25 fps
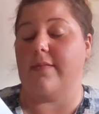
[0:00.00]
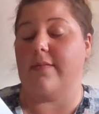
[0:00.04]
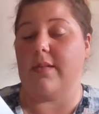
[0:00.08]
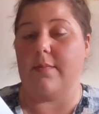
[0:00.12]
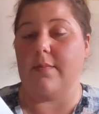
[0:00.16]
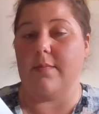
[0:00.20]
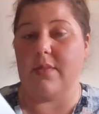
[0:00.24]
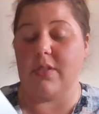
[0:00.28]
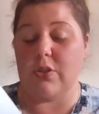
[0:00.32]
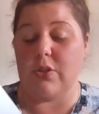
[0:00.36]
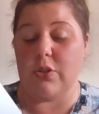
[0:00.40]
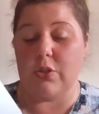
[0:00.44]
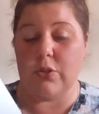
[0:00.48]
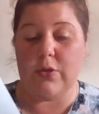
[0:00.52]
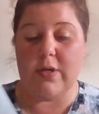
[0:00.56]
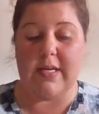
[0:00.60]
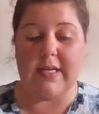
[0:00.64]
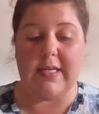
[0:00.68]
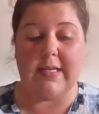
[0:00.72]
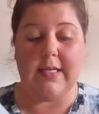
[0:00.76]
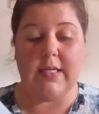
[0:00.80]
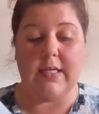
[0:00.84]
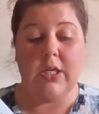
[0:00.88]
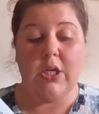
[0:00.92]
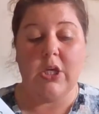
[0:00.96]
some
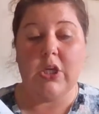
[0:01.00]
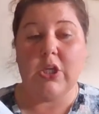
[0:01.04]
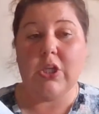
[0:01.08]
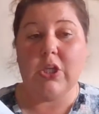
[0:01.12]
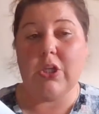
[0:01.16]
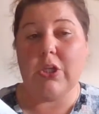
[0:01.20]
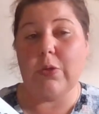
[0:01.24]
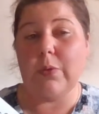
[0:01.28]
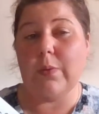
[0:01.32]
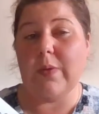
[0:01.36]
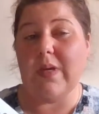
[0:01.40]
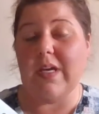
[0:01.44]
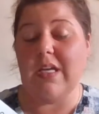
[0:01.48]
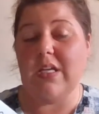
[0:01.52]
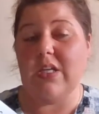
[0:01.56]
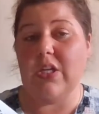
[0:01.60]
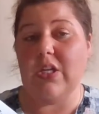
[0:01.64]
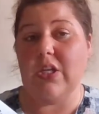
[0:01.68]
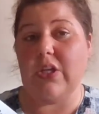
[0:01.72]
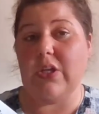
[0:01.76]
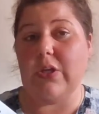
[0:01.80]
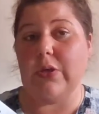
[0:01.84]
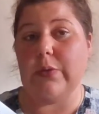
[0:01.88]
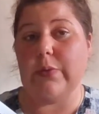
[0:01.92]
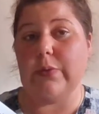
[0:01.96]
string, you
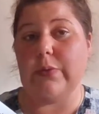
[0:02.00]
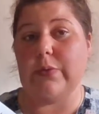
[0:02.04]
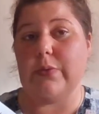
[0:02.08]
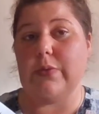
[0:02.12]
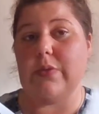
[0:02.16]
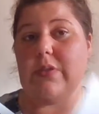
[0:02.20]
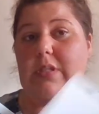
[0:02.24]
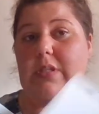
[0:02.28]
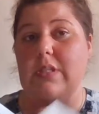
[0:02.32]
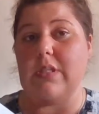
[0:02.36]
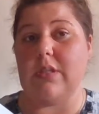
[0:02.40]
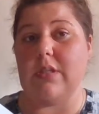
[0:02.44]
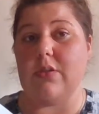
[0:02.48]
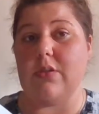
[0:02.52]
can use